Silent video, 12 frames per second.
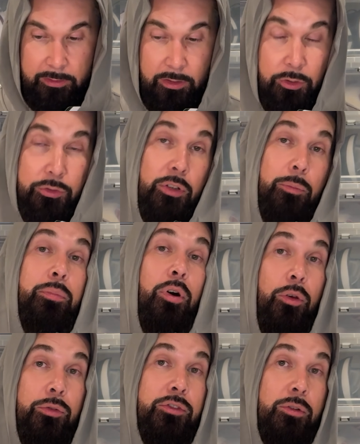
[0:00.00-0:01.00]
They're
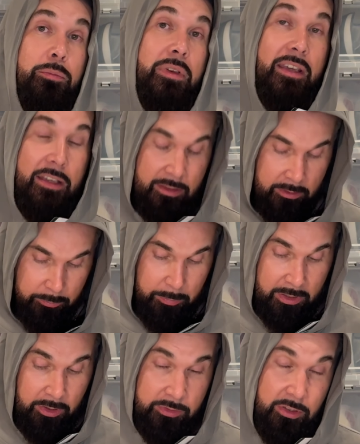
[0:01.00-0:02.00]
supposed to be,
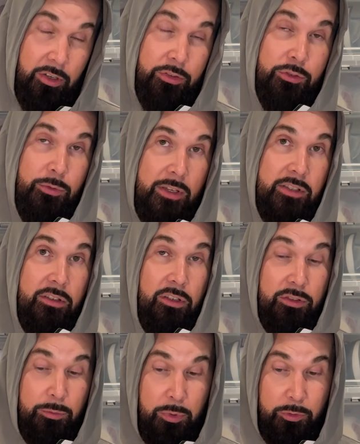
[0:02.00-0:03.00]
because they are stretchy, they're
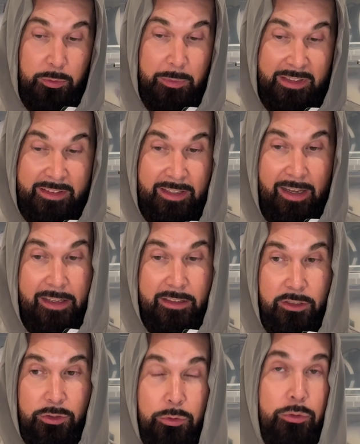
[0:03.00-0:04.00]
supposed to be tight
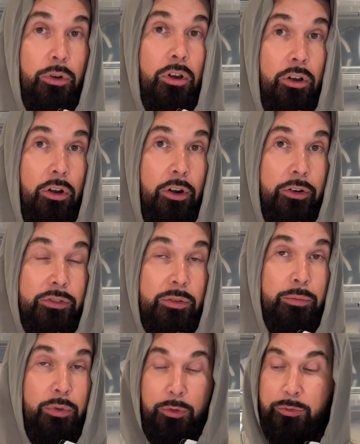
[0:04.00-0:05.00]
and you are
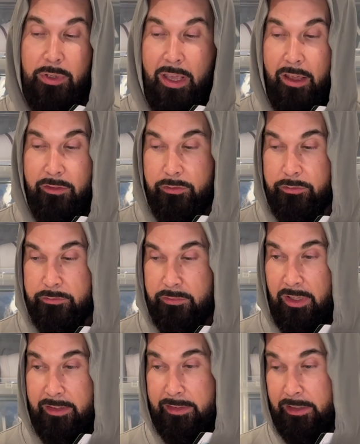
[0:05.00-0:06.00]
supposed to have
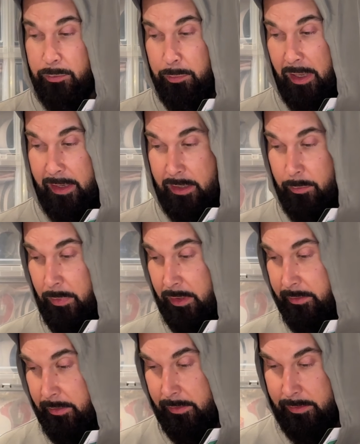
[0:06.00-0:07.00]
a six pack and
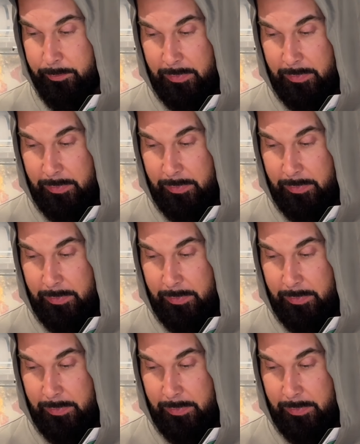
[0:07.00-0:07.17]
muscles.